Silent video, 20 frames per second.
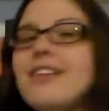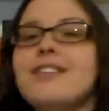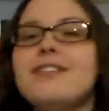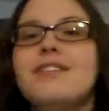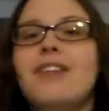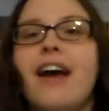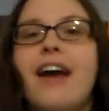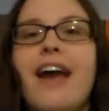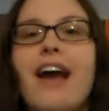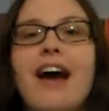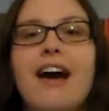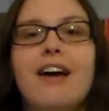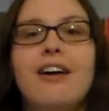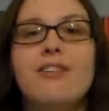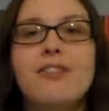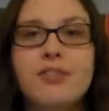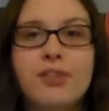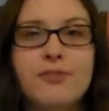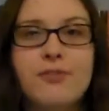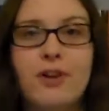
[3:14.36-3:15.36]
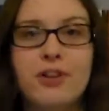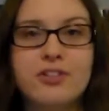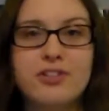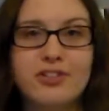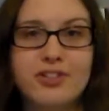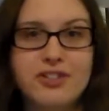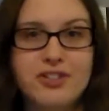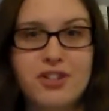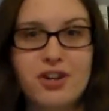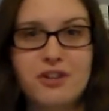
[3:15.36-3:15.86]
Next, I have The
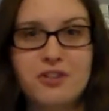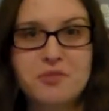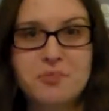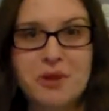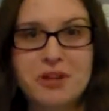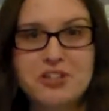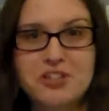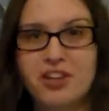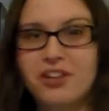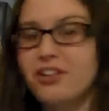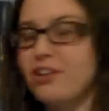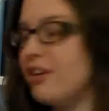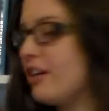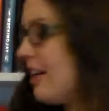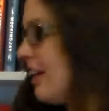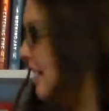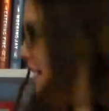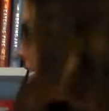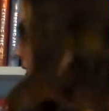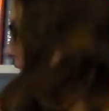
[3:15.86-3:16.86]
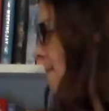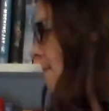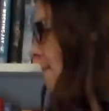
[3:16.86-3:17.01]
Fault in Our Stars by John Green.